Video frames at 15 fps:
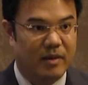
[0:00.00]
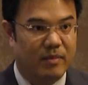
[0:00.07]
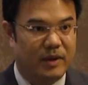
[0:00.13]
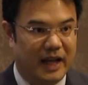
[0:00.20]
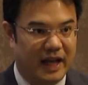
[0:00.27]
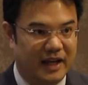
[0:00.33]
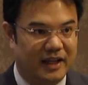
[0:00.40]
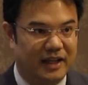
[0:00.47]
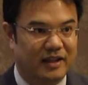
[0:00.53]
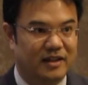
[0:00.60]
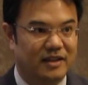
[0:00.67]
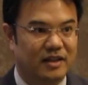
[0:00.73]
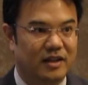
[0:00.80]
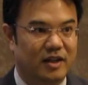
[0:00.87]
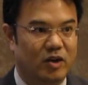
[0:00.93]

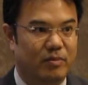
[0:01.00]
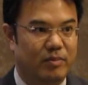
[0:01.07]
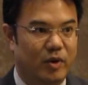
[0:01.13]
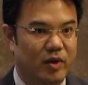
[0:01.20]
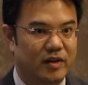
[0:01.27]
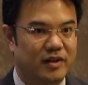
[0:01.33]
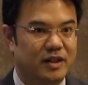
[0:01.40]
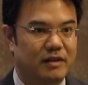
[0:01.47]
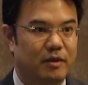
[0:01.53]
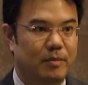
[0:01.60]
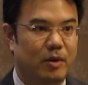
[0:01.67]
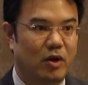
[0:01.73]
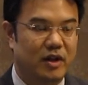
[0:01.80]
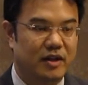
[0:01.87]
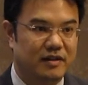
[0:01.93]
planning, both in terms of
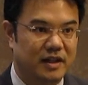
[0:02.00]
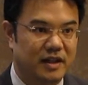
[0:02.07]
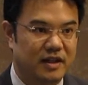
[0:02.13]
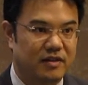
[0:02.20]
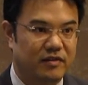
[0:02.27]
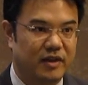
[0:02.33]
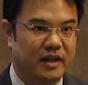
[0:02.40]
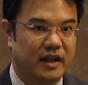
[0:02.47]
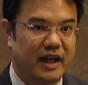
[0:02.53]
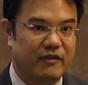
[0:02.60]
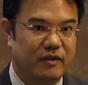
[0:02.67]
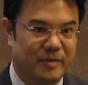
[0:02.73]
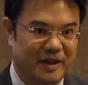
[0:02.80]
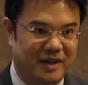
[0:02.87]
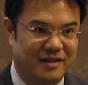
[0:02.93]
policies for the
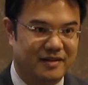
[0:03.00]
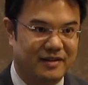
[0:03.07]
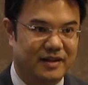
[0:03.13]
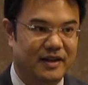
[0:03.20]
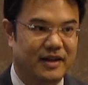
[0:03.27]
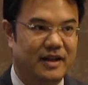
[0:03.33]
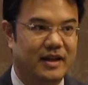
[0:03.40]
governments.